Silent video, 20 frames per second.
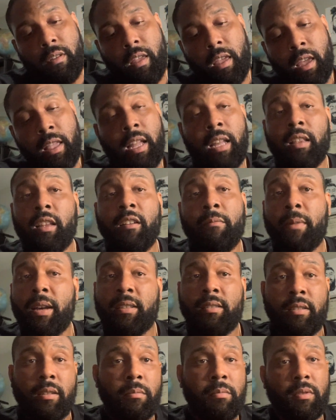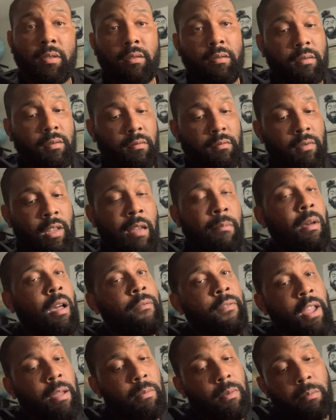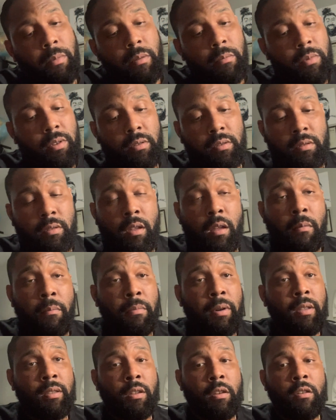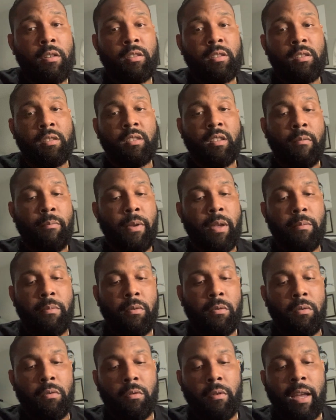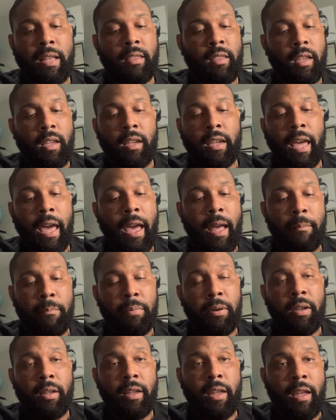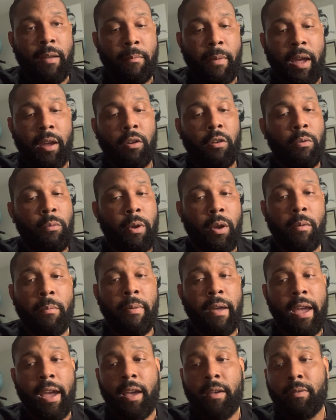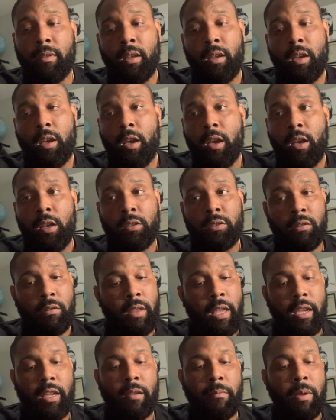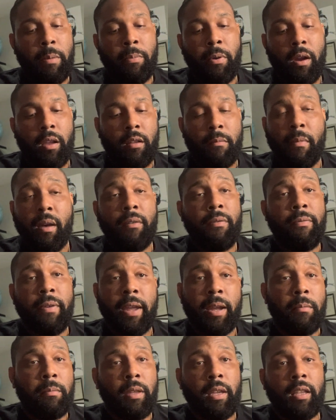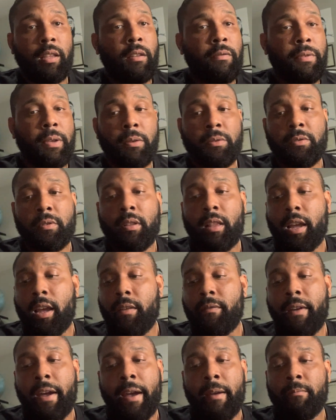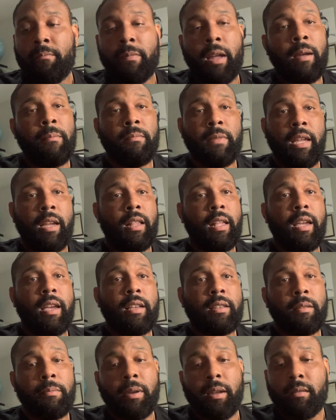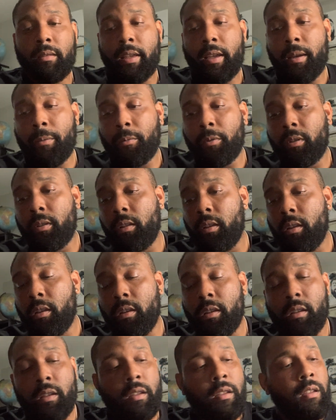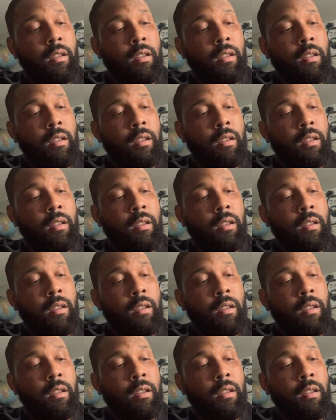And I love my siblings and my family members. But there is just some people who I think God put in my career path so they could be part of my family in the future life. I'm dead ass about that one.